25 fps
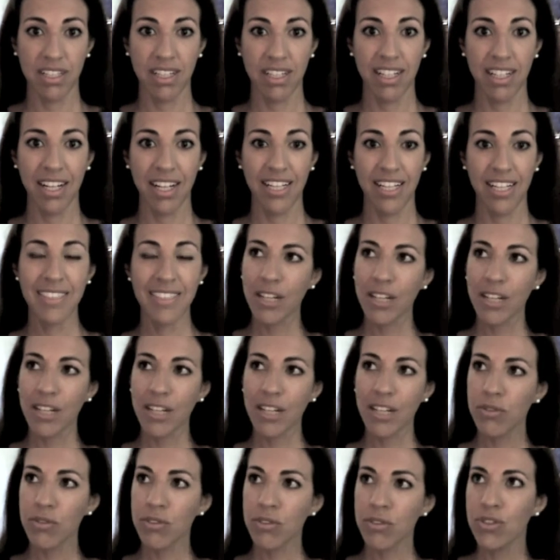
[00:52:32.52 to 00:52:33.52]
It sounds
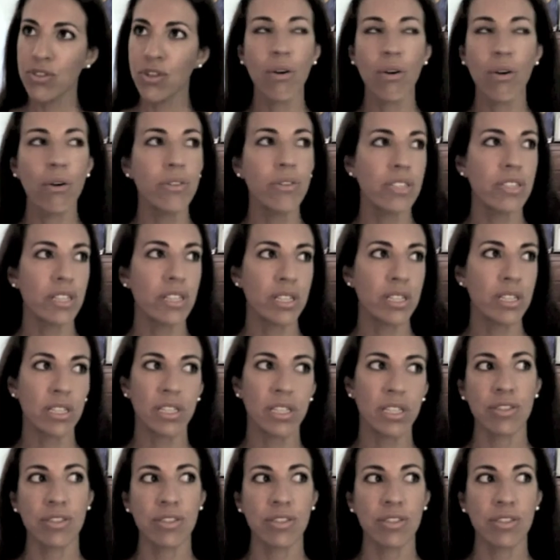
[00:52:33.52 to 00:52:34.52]
so silly.
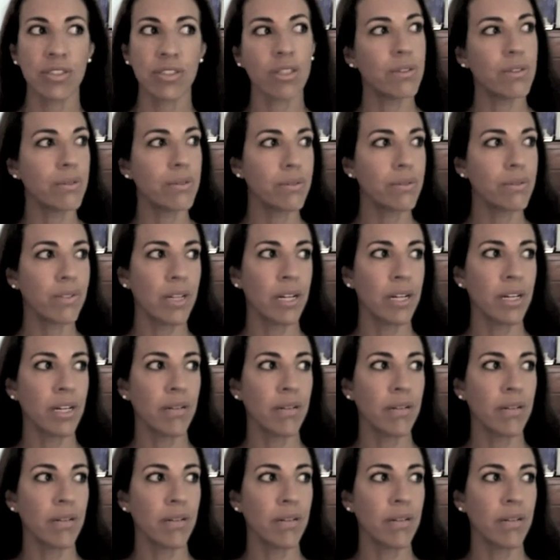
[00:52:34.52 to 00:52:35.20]
So like, well,